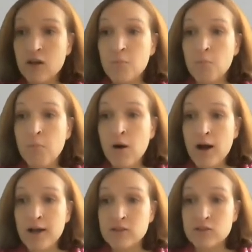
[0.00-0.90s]

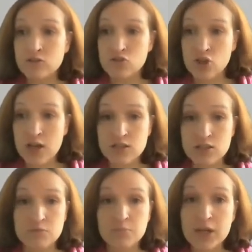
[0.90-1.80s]
but just
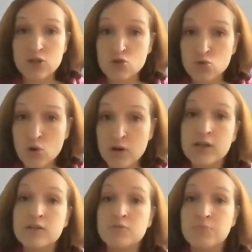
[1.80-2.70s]
make sure
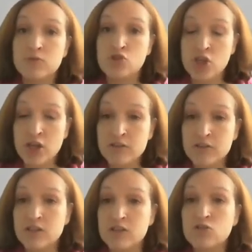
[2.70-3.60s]
and check
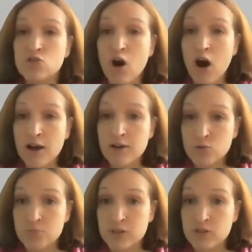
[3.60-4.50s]
that in your
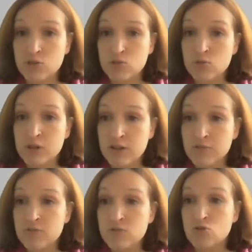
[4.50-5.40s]
argument you
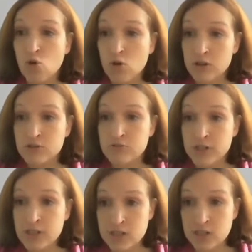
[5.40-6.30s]
give solid
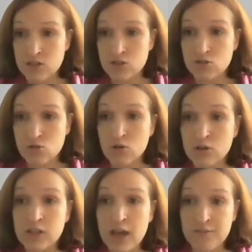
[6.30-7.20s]
reasons,
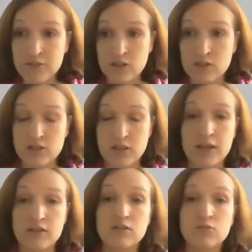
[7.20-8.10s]
solid evidence
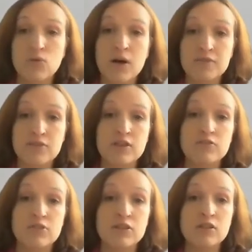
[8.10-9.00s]
that one thing
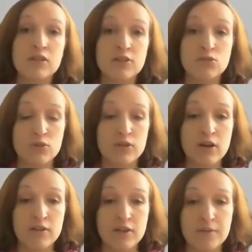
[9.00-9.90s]
really led to
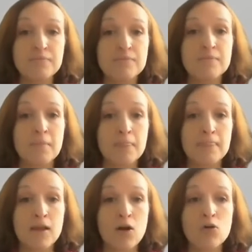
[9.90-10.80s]
another.
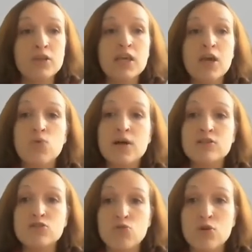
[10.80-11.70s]
Okay, what
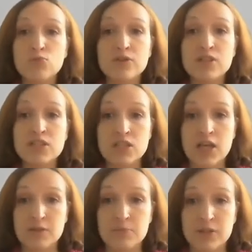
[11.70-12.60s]
is wrong with this
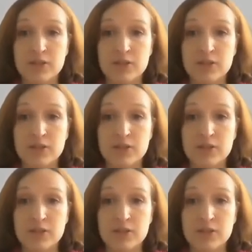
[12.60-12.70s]
statement?